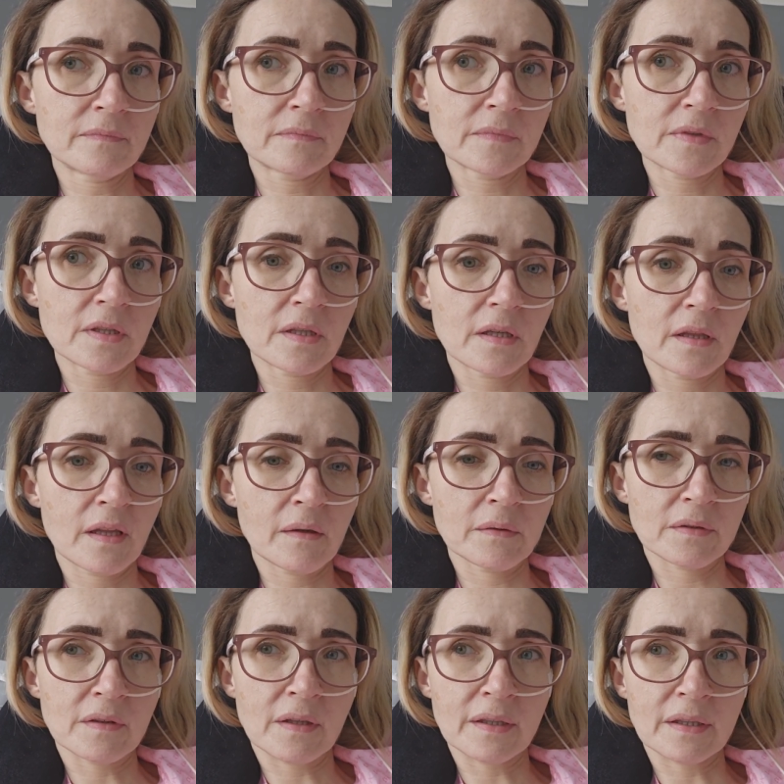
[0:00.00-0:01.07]
there was like
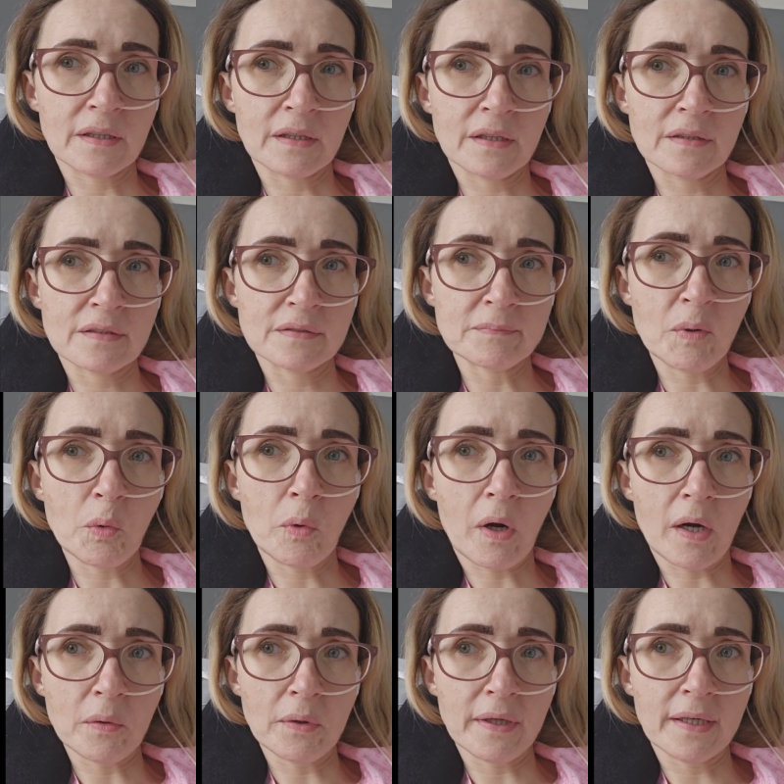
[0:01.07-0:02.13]
a small hole in
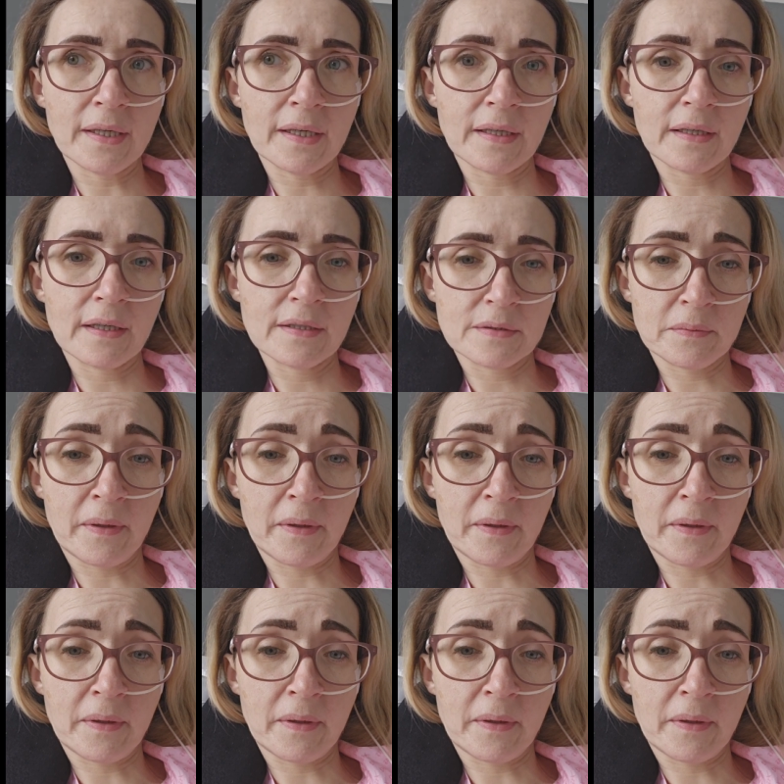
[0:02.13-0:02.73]
it as well